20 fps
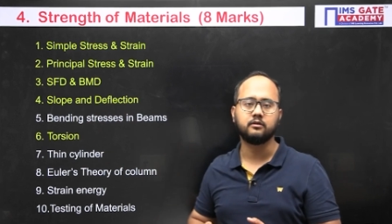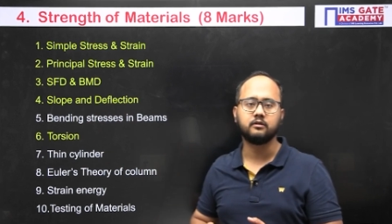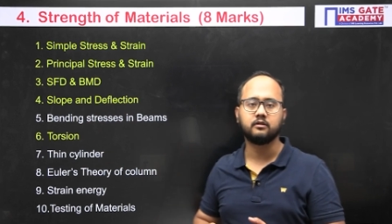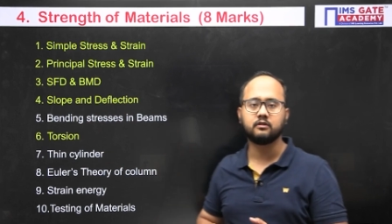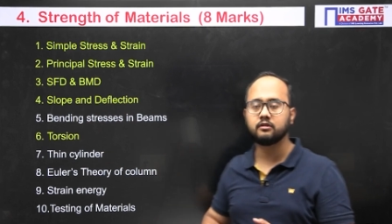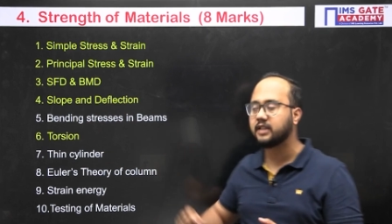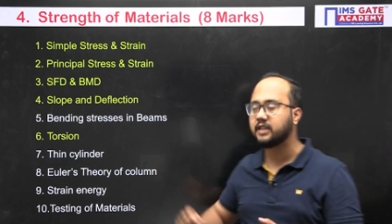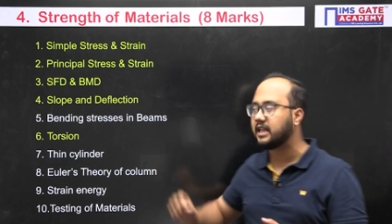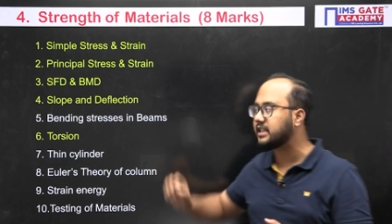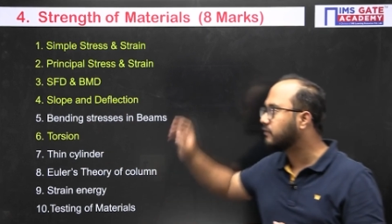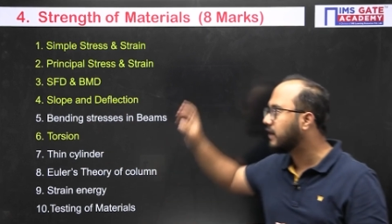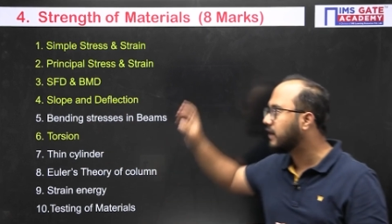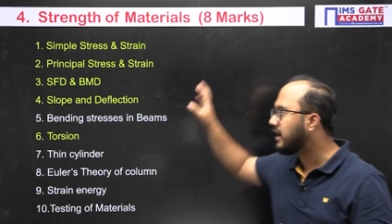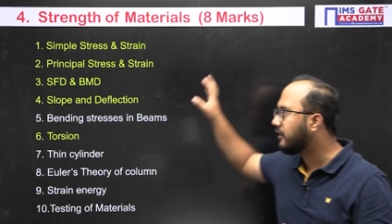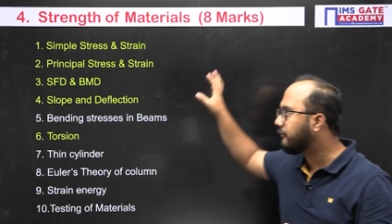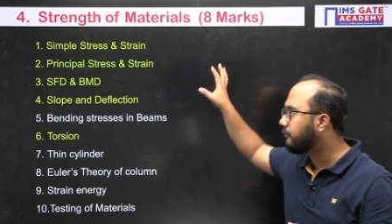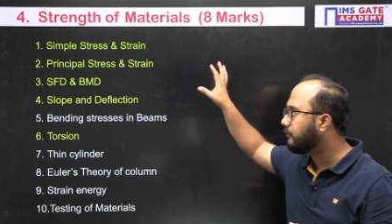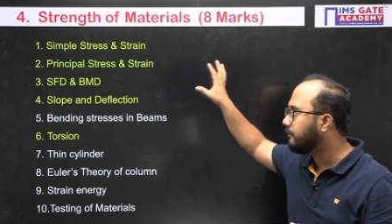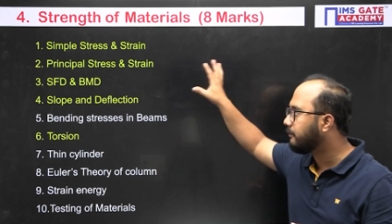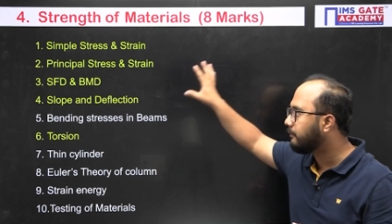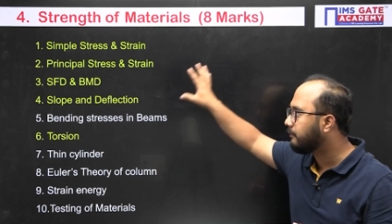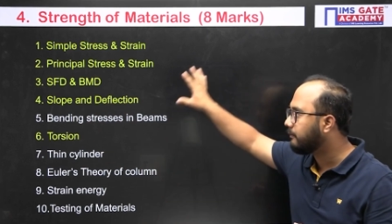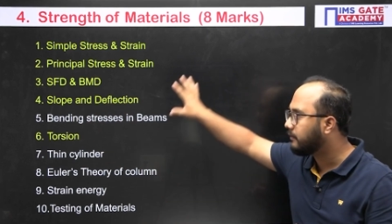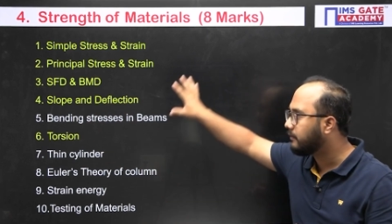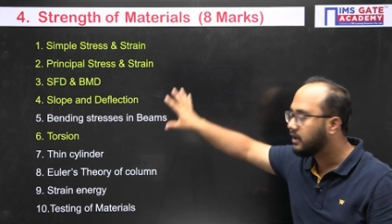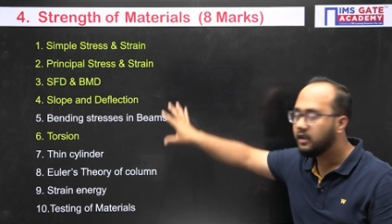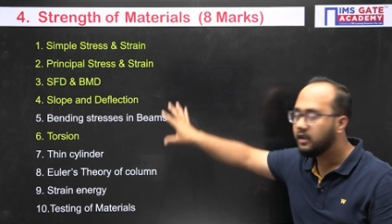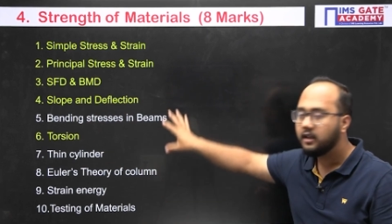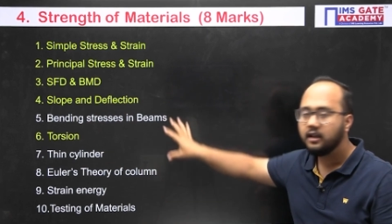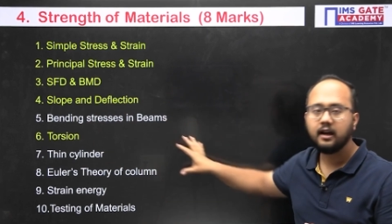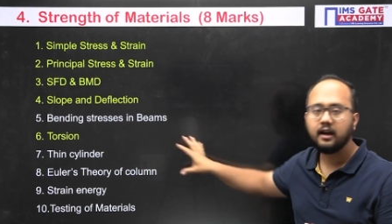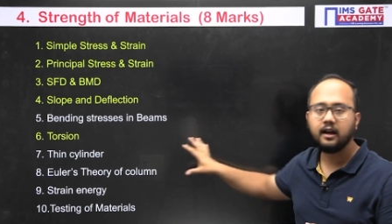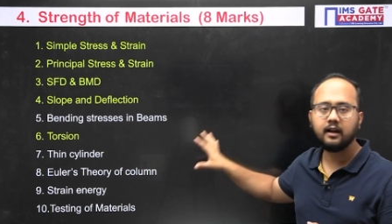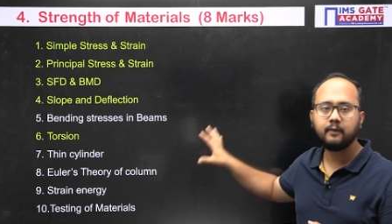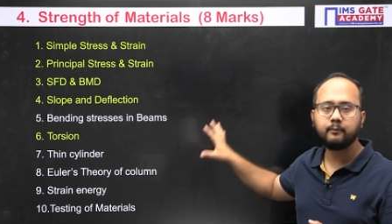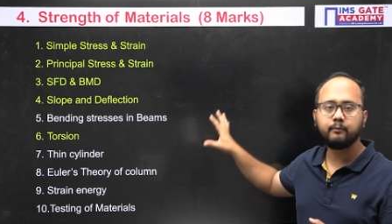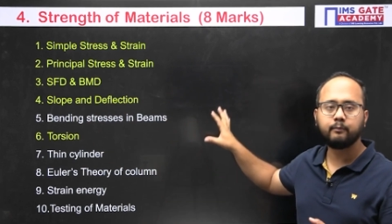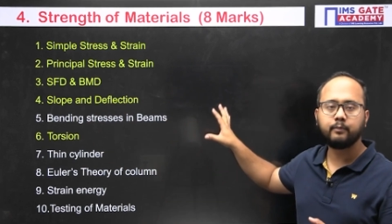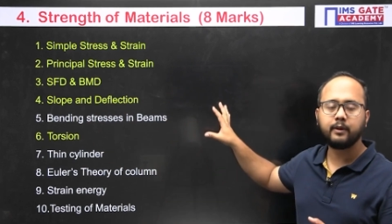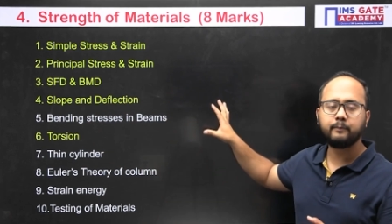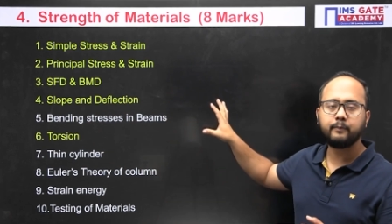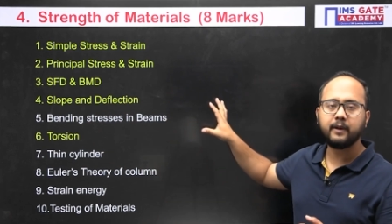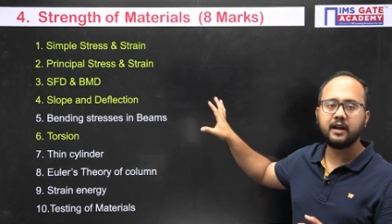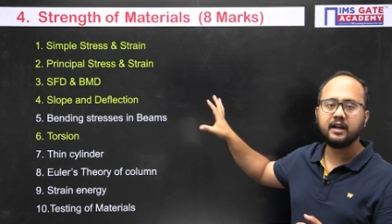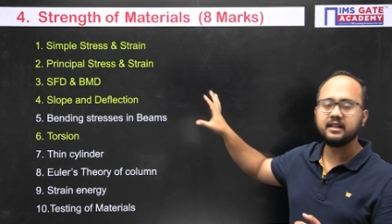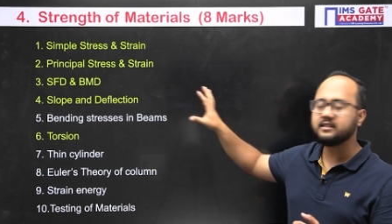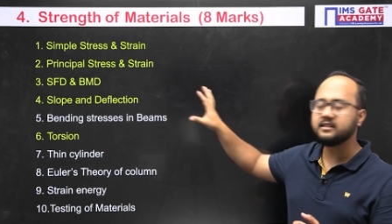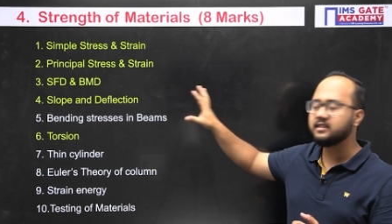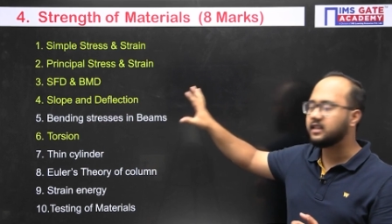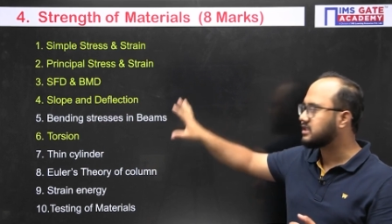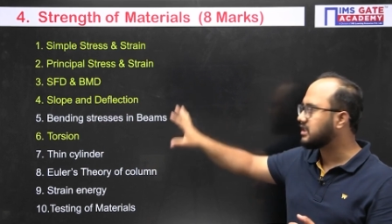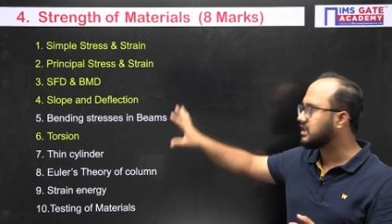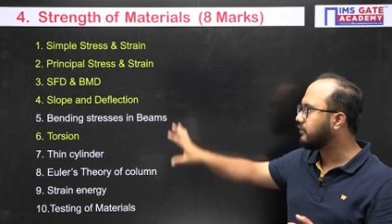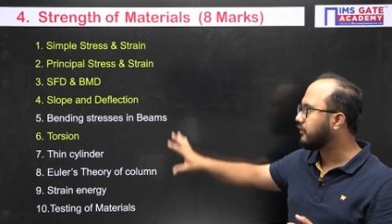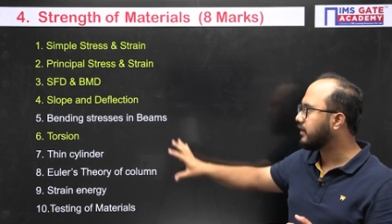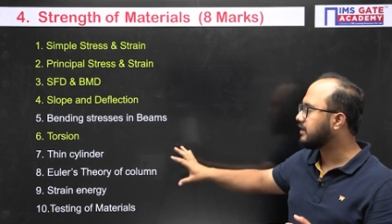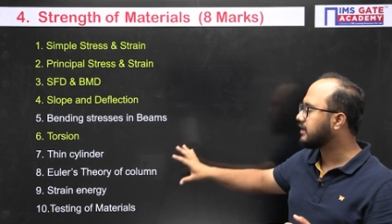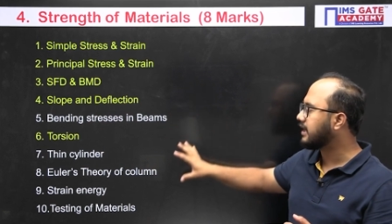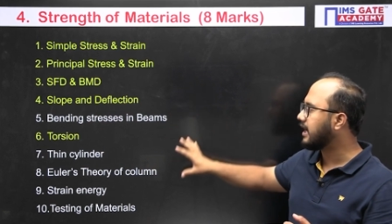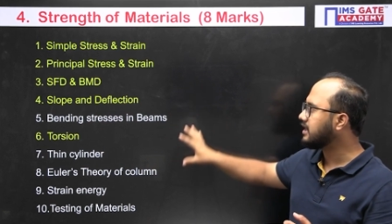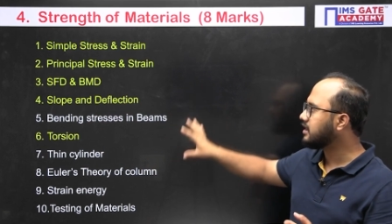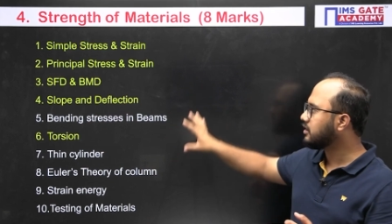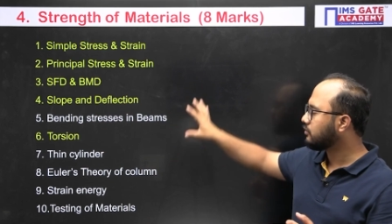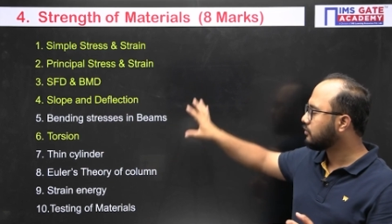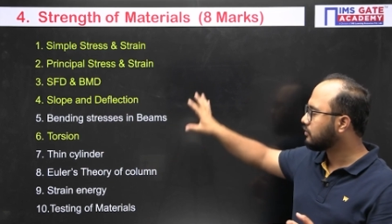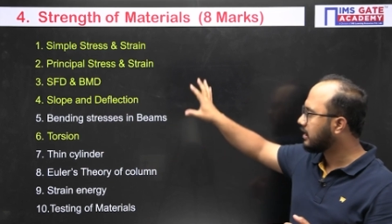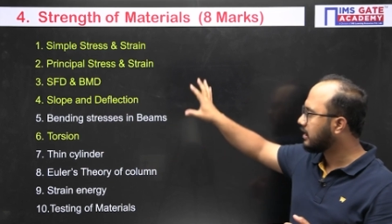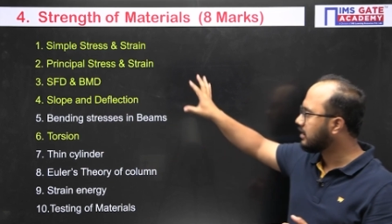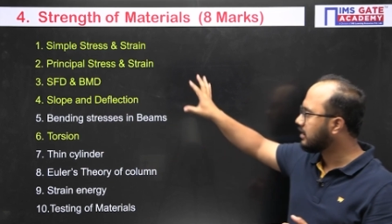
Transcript: So that's why I have prepared in such a way that you can